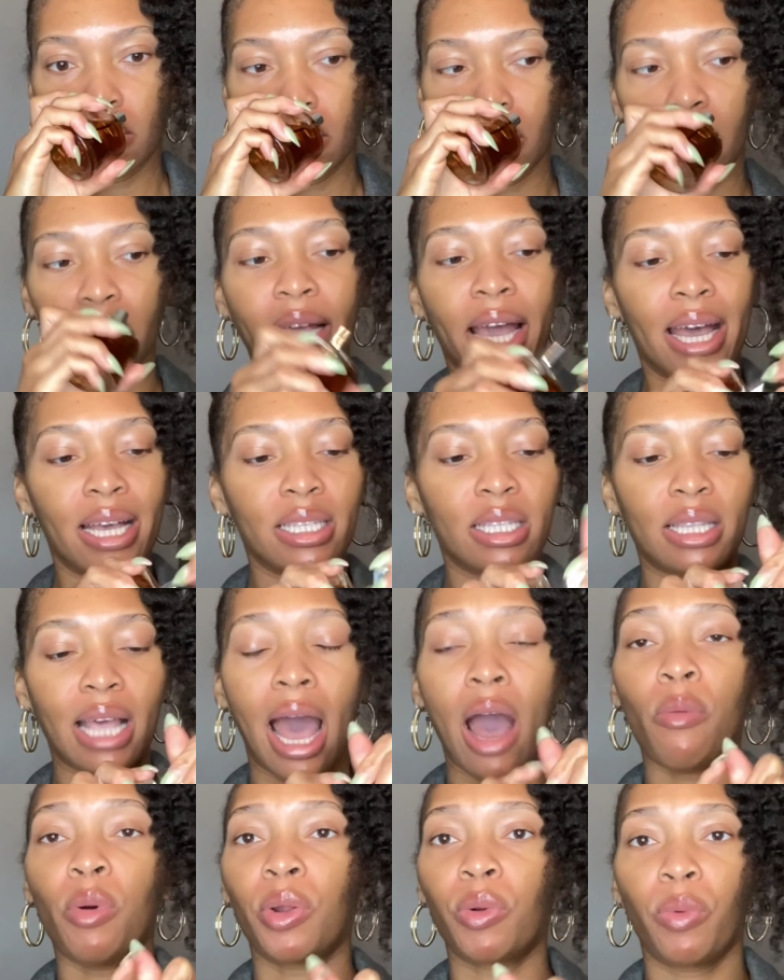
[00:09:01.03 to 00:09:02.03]
Yes,
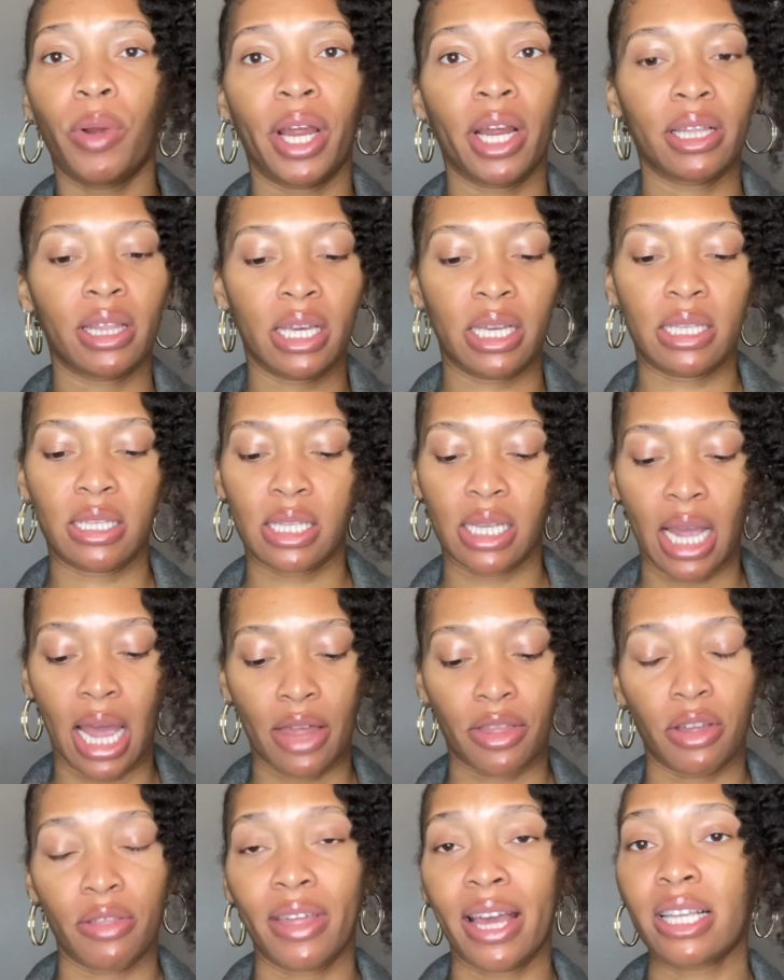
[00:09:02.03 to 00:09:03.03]
I would wear these
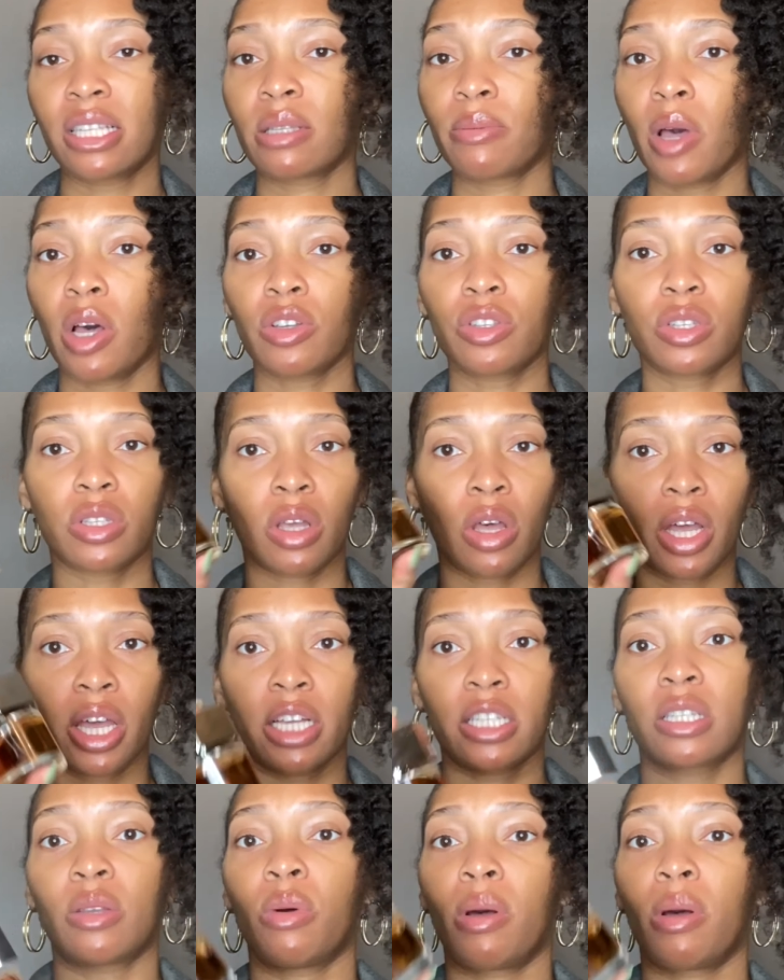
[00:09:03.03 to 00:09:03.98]
together. They smell so good. So